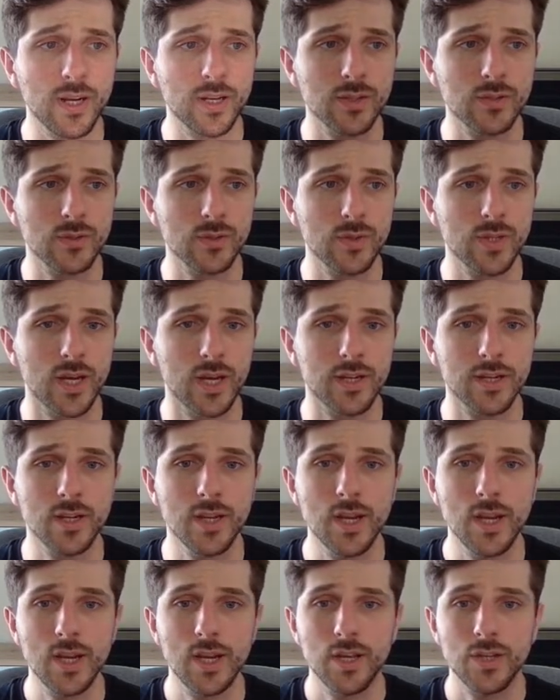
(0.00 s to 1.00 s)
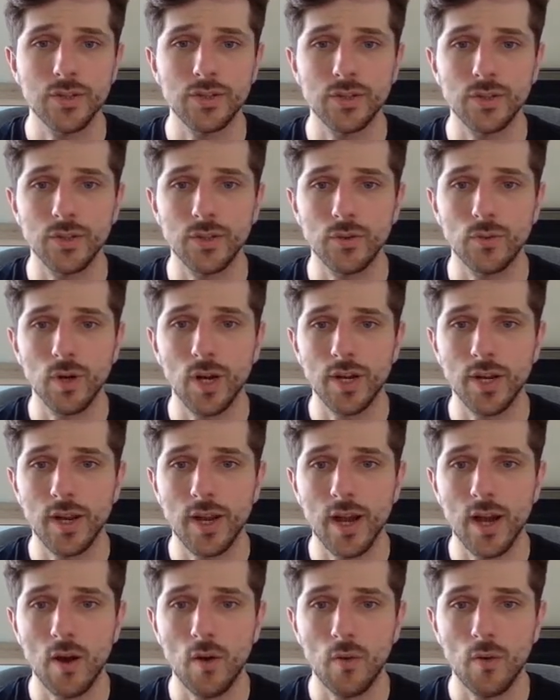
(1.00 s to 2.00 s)
and do that. So right
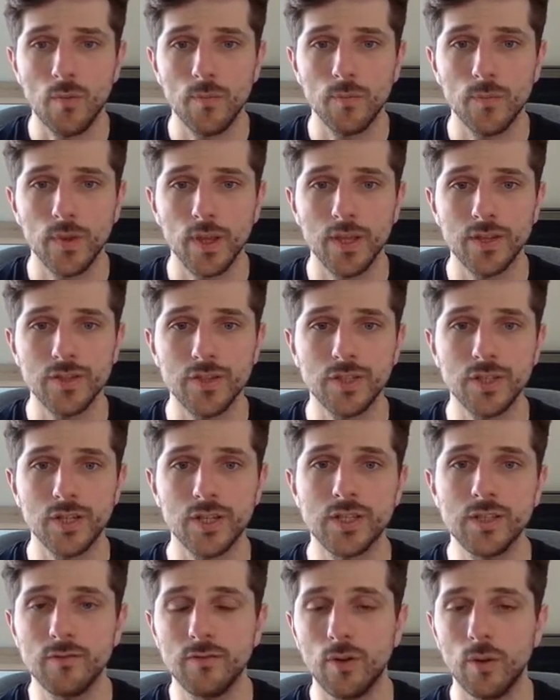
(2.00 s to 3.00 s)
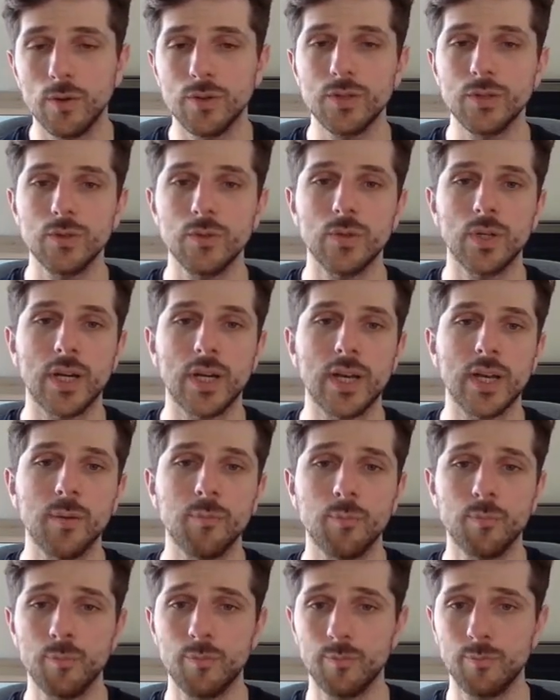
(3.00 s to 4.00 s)
now it's just going to default to a
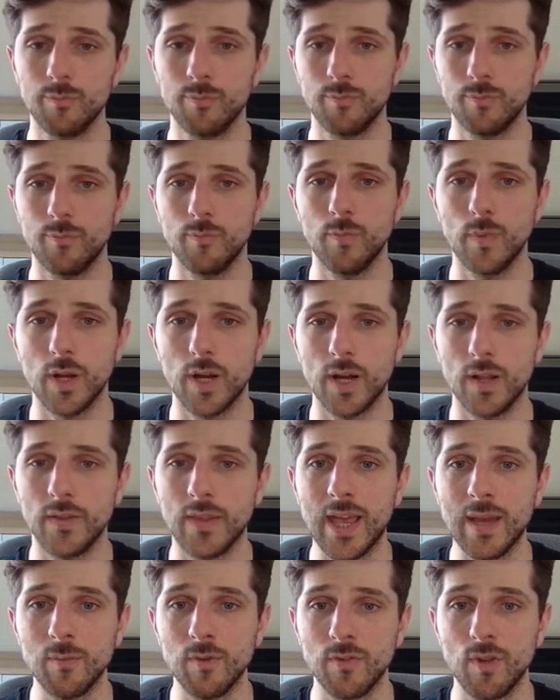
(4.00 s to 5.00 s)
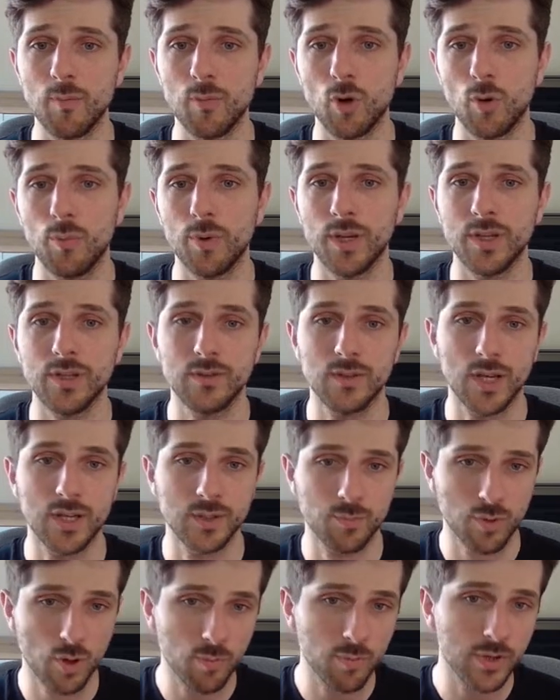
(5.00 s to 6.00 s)
name of the property as
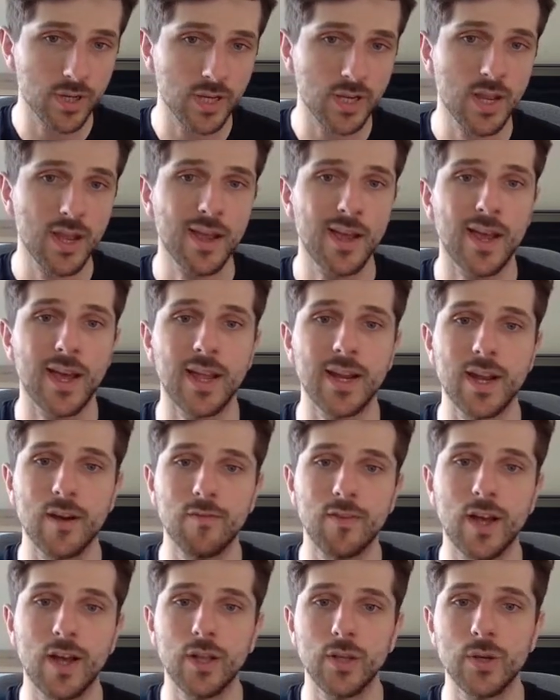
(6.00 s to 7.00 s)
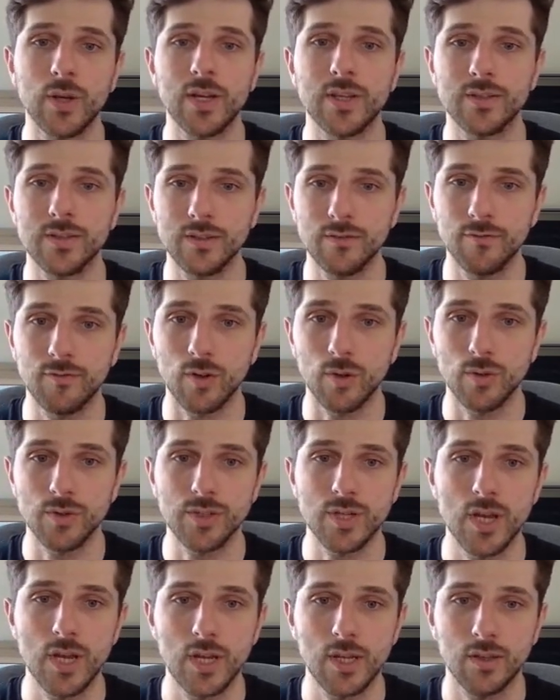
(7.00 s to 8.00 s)
property and our value as default.
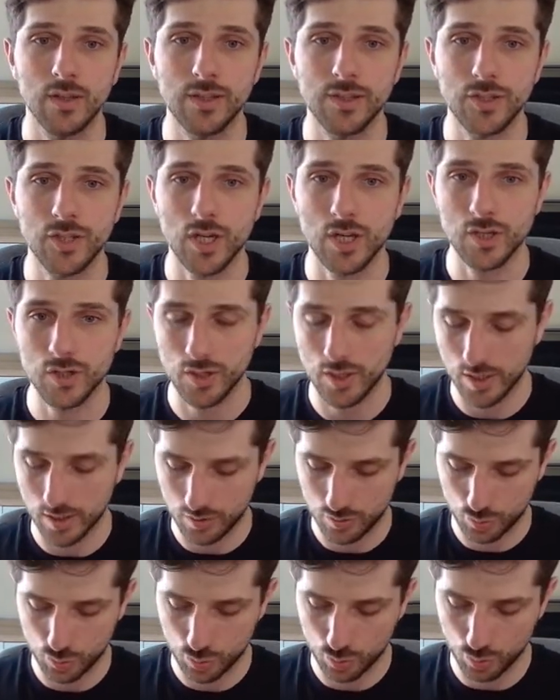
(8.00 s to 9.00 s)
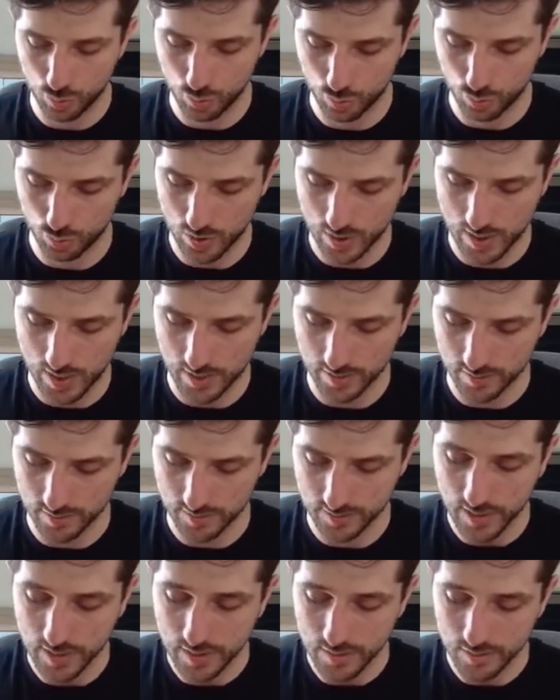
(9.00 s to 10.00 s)
Let's change that to
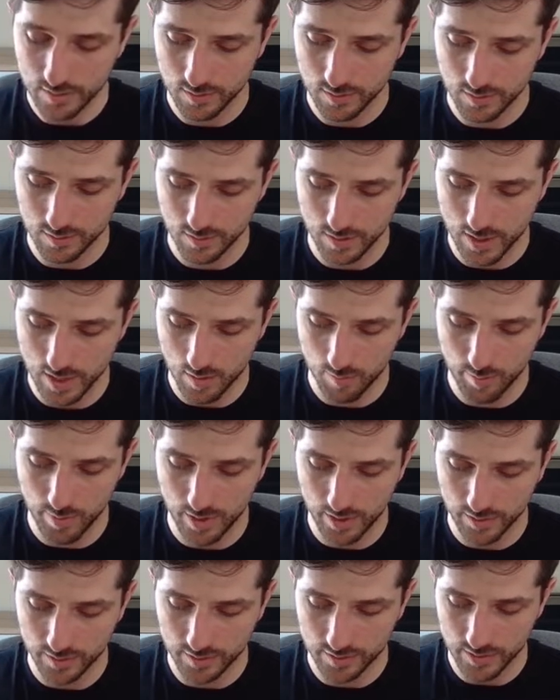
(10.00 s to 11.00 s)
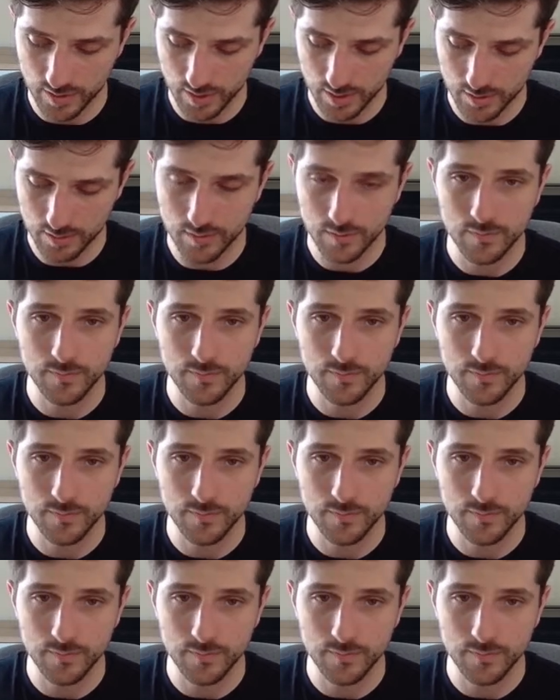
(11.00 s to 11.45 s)
state, so our button state,